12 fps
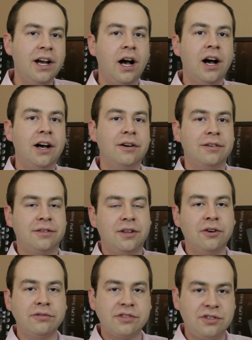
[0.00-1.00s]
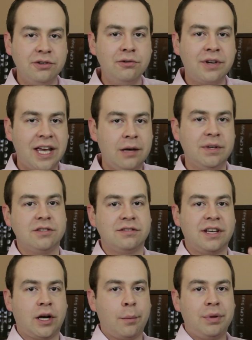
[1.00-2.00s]
Those 2 came in
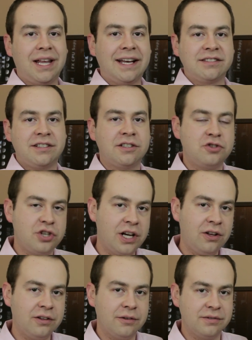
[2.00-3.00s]
just like a plastic shell.